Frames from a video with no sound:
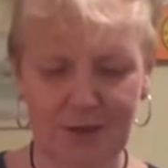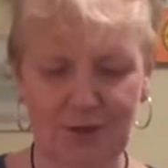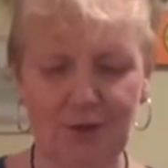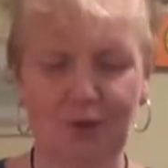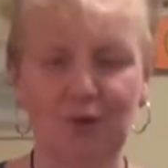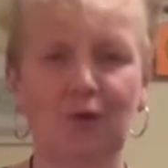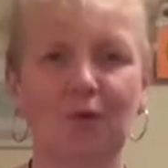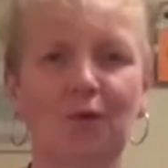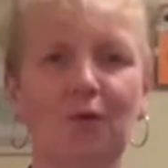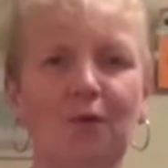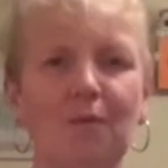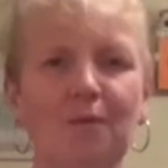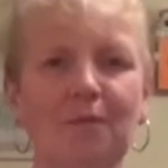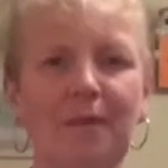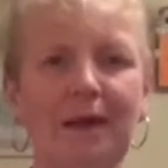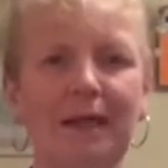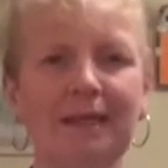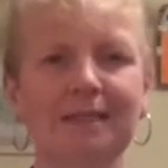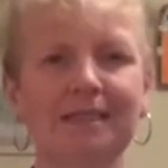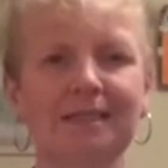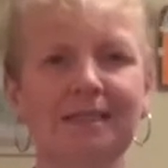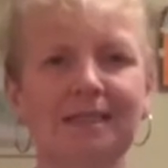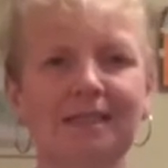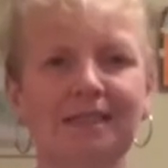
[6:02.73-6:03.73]
all
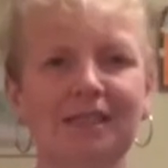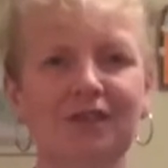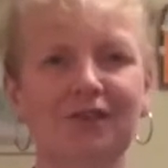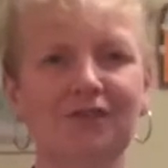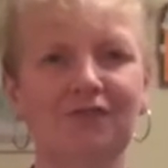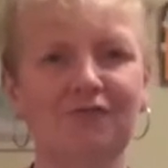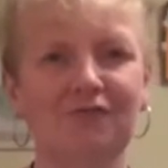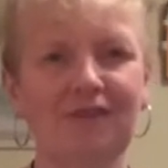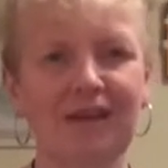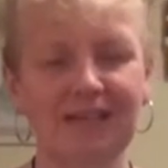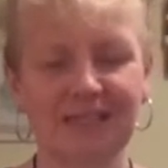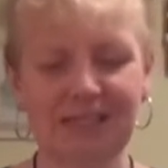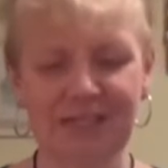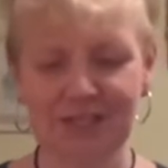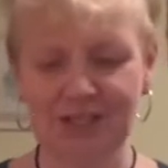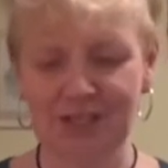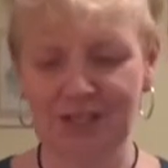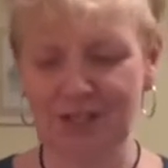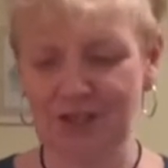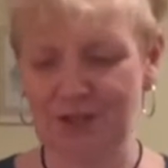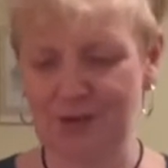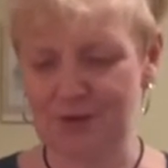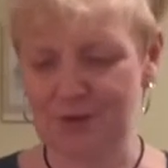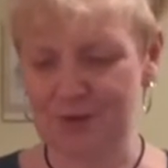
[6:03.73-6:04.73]
melted and ready to
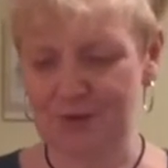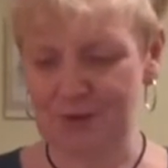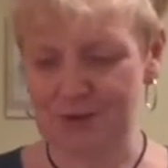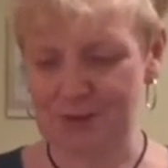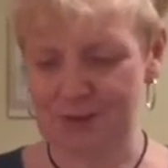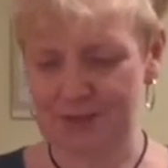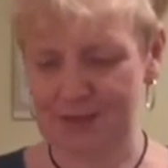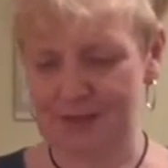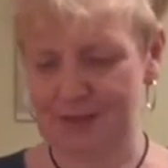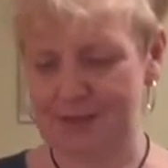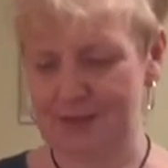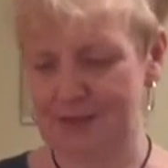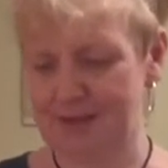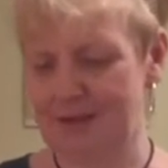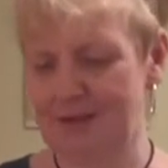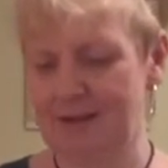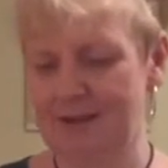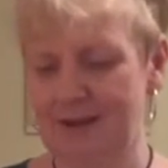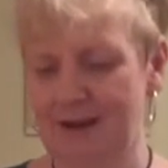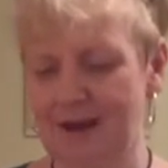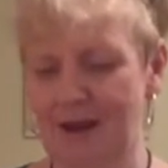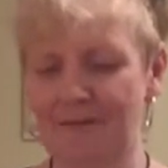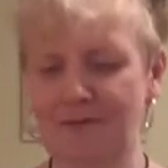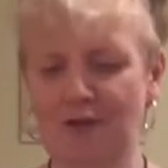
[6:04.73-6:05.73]
use.
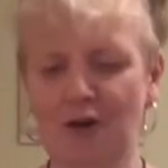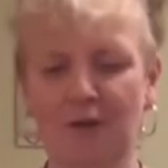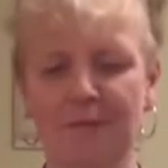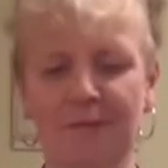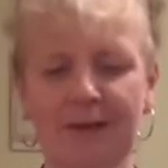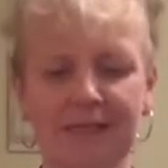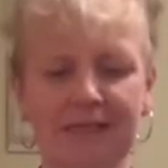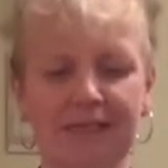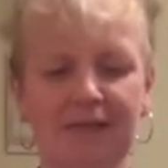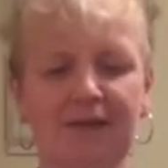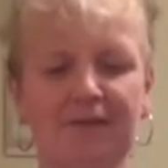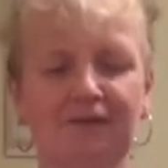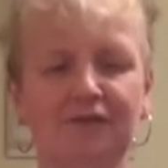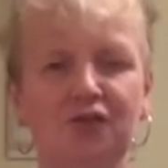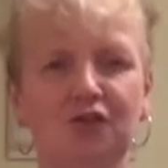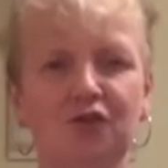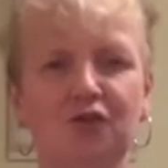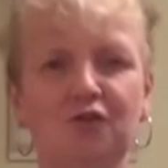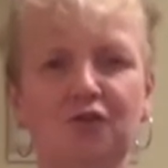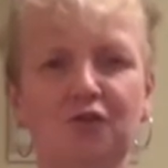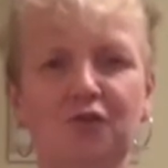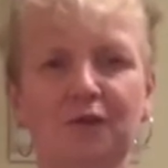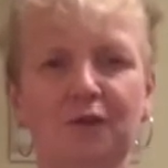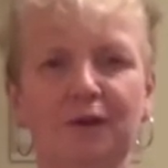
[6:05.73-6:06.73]
I've got myself
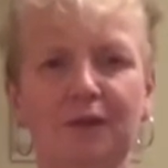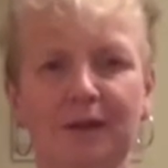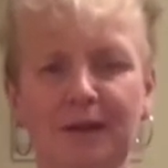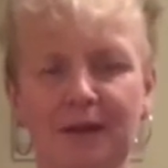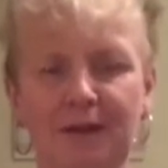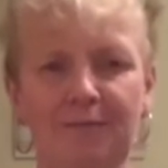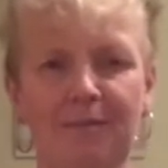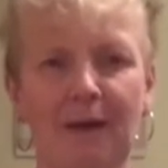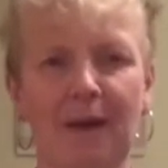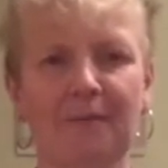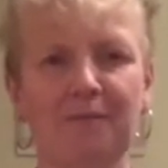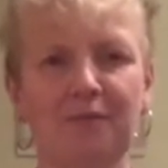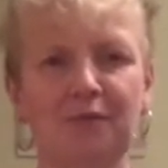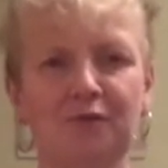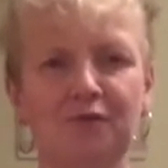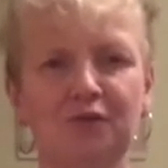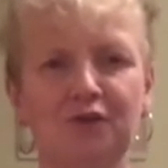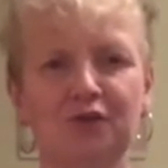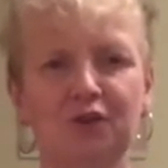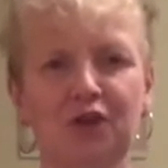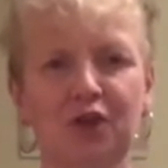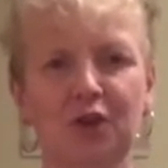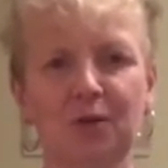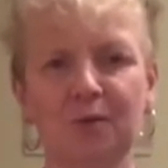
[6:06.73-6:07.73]
2 bamboo
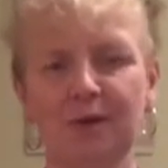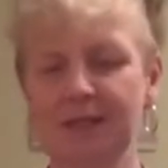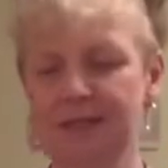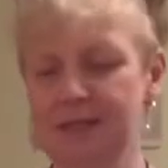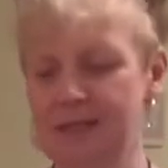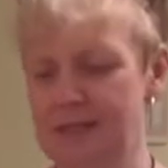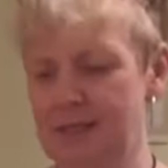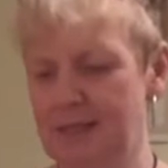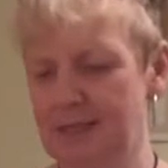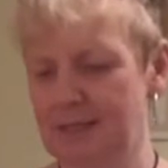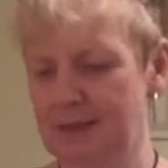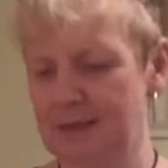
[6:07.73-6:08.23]
skewers,